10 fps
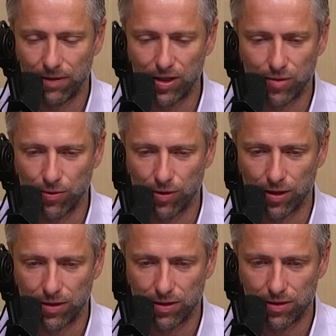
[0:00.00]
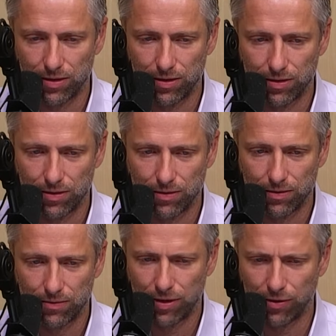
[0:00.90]
much more
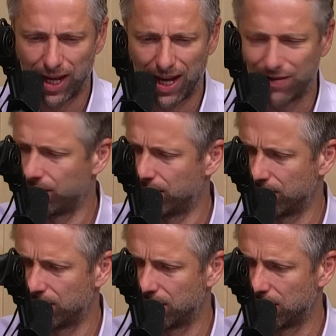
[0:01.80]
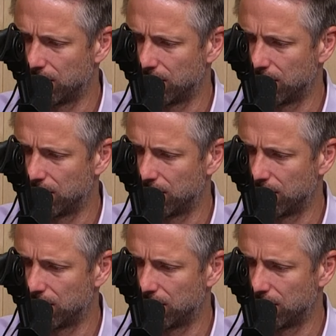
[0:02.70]
pro-life.